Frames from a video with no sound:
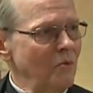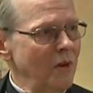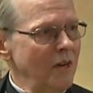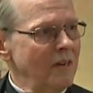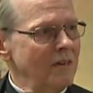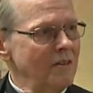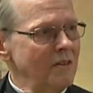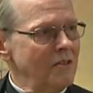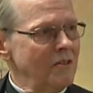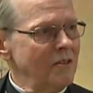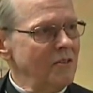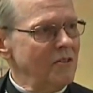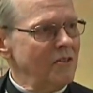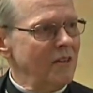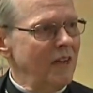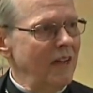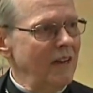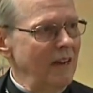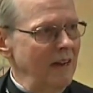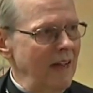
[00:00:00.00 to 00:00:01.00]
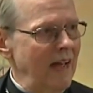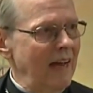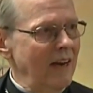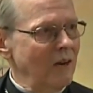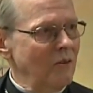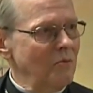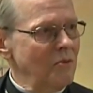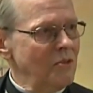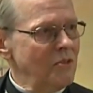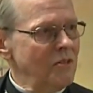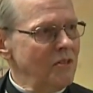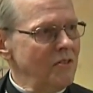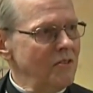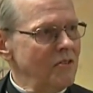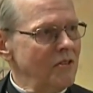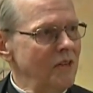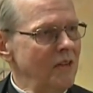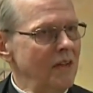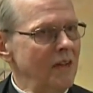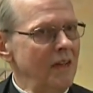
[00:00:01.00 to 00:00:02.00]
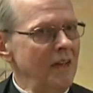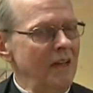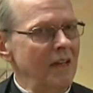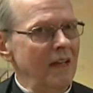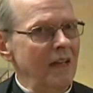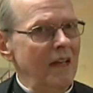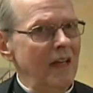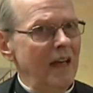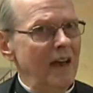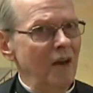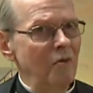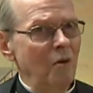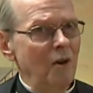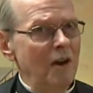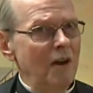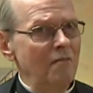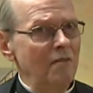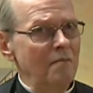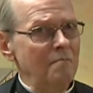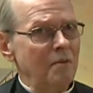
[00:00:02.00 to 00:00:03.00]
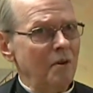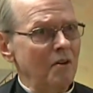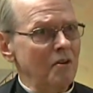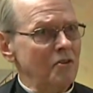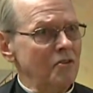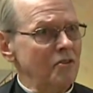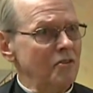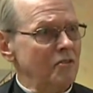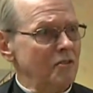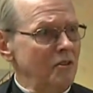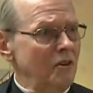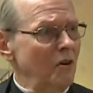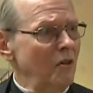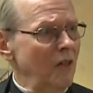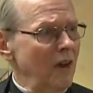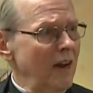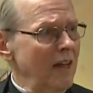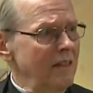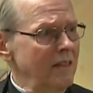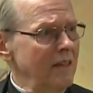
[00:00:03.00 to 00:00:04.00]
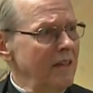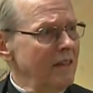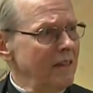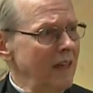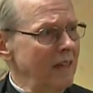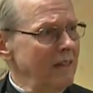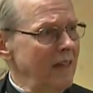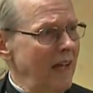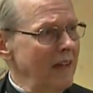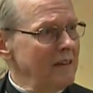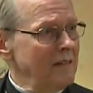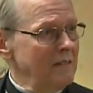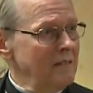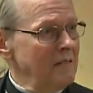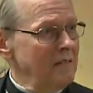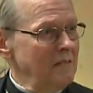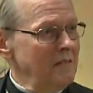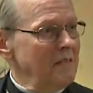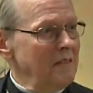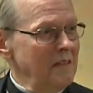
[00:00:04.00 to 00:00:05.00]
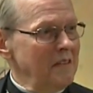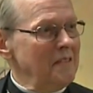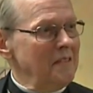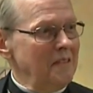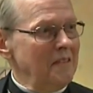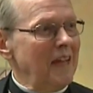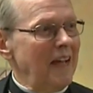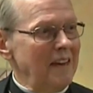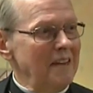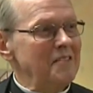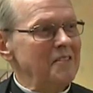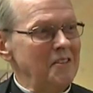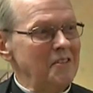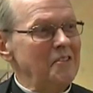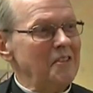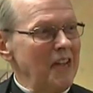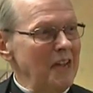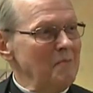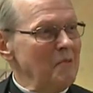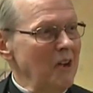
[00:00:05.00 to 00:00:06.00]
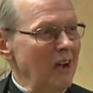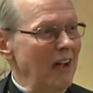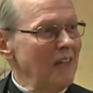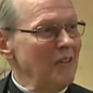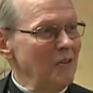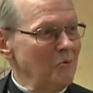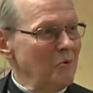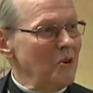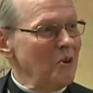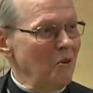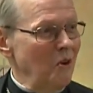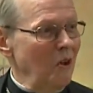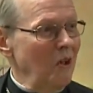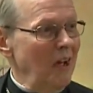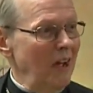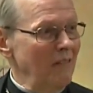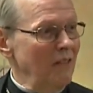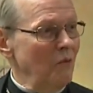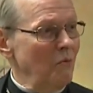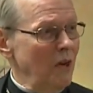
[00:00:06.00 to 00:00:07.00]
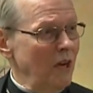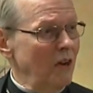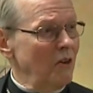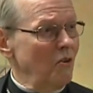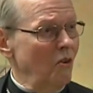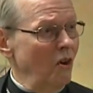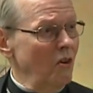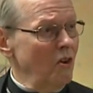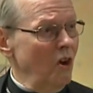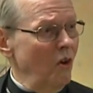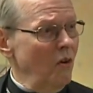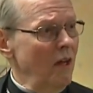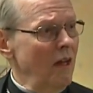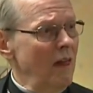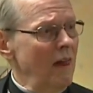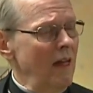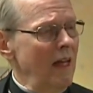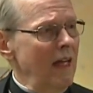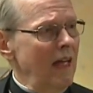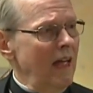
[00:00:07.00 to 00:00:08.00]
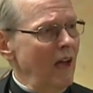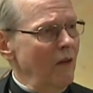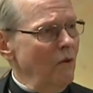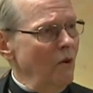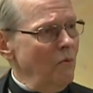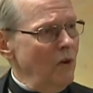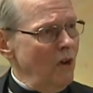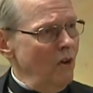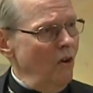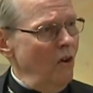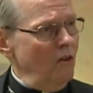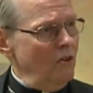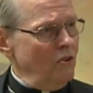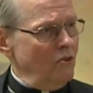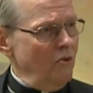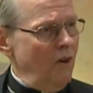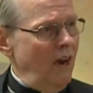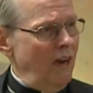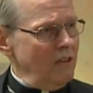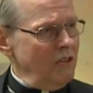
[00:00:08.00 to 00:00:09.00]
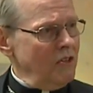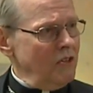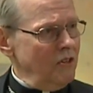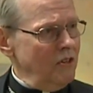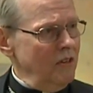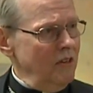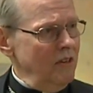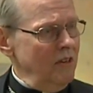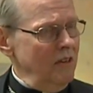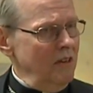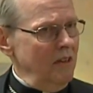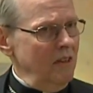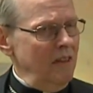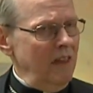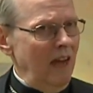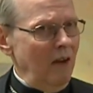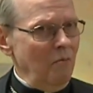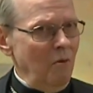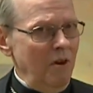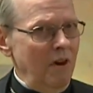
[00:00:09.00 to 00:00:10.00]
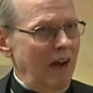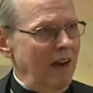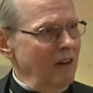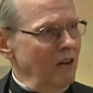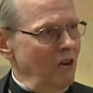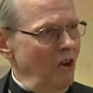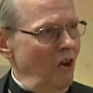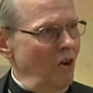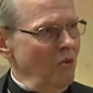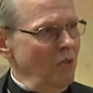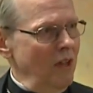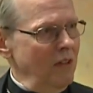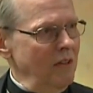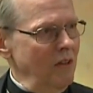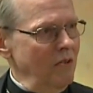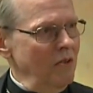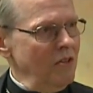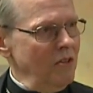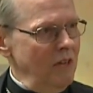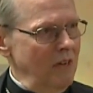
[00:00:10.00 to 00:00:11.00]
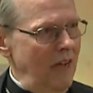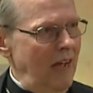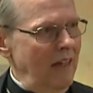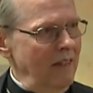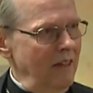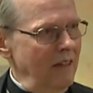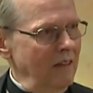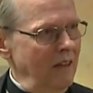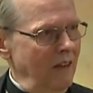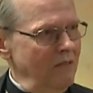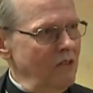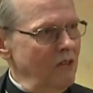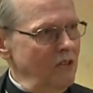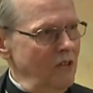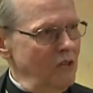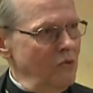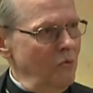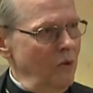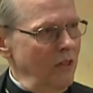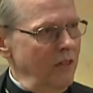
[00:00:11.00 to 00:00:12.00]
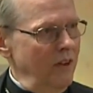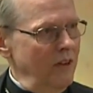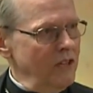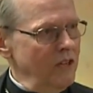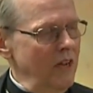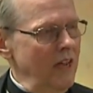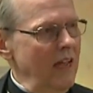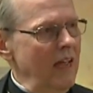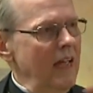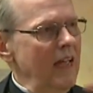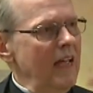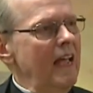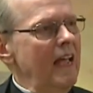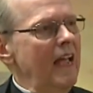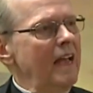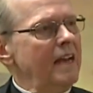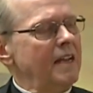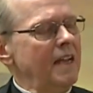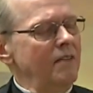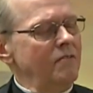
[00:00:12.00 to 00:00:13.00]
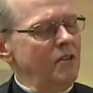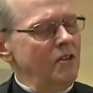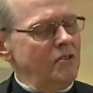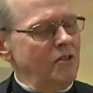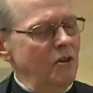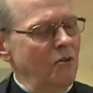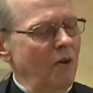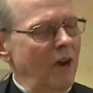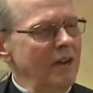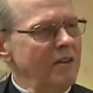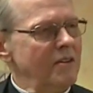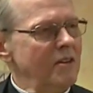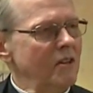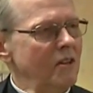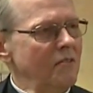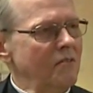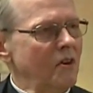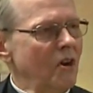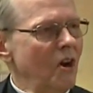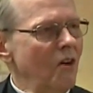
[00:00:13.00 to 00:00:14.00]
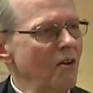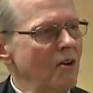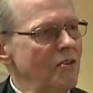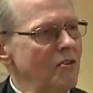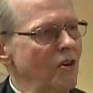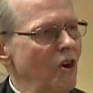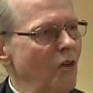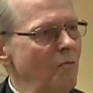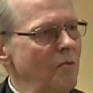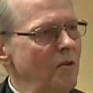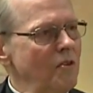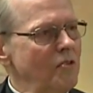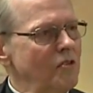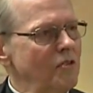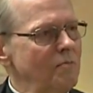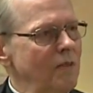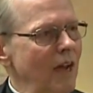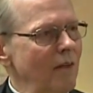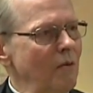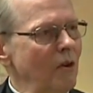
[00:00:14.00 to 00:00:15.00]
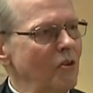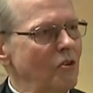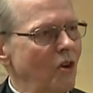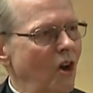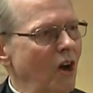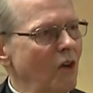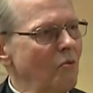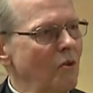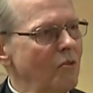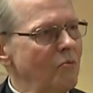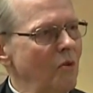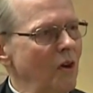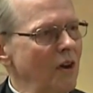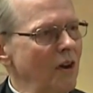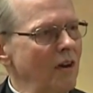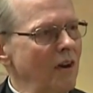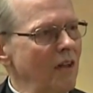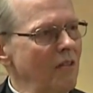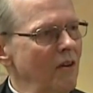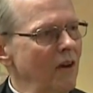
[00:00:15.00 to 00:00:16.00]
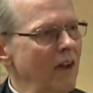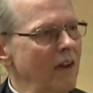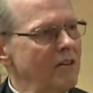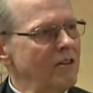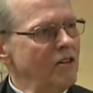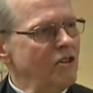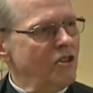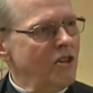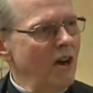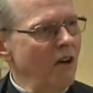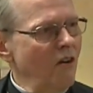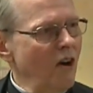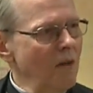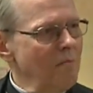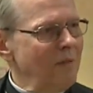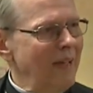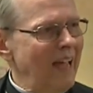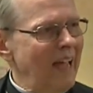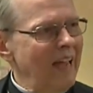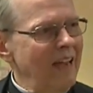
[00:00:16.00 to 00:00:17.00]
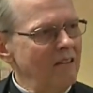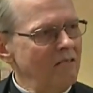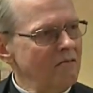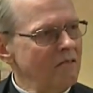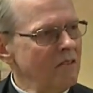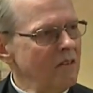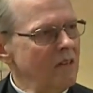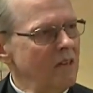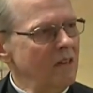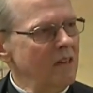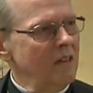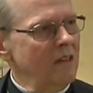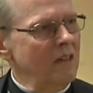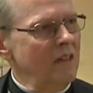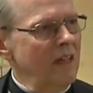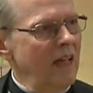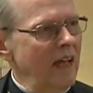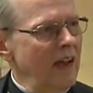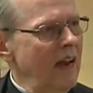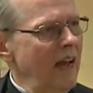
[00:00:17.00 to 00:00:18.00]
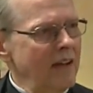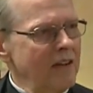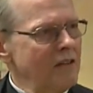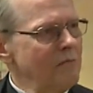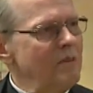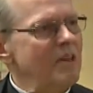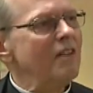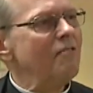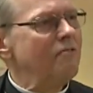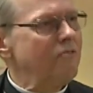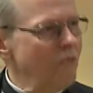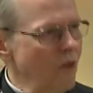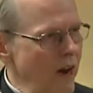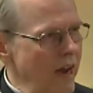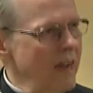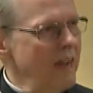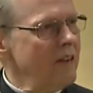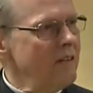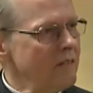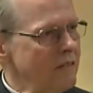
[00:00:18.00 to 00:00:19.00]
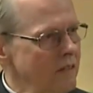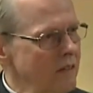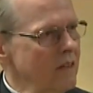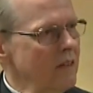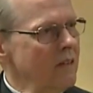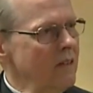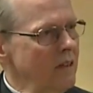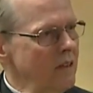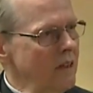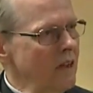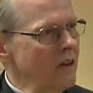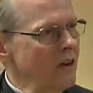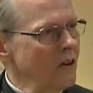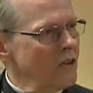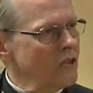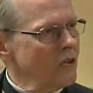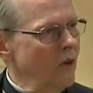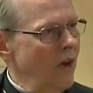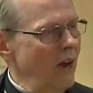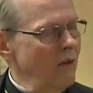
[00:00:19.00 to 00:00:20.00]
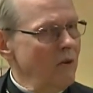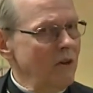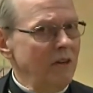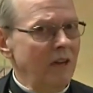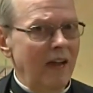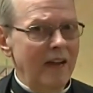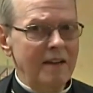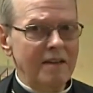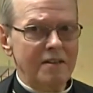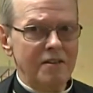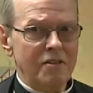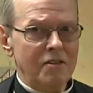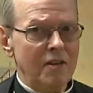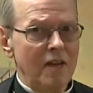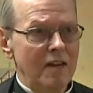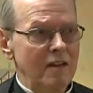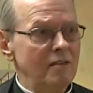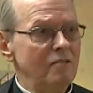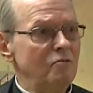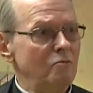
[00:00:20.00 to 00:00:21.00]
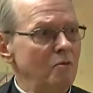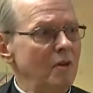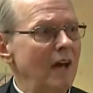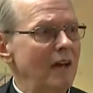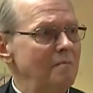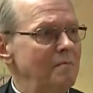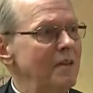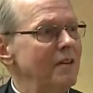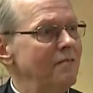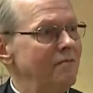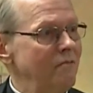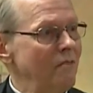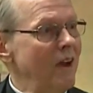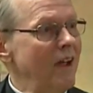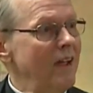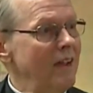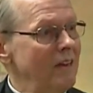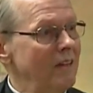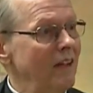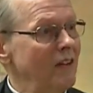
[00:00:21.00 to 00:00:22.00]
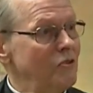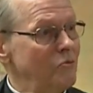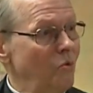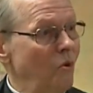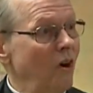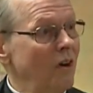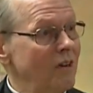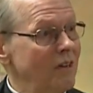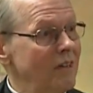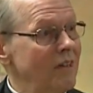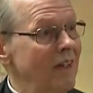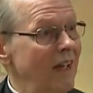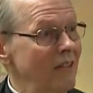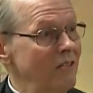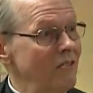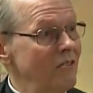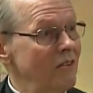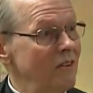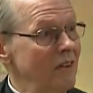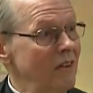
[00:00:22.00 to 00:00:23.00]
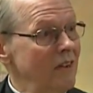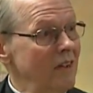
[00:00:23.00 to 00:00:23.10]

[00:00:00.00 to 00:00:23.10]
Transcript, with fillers: and weaknesses and inadequacies, and I want every person to know that I think that that that is the same God that we all have, that we can all go. And when we all trust that we're not alone, that there is a God that loves us and is with us, it gives us a great deal of courage and openness to be able to talk with one another and to share our pain and not to be afraid. You know, so I would like to say, do not be afraid. Let's walk together.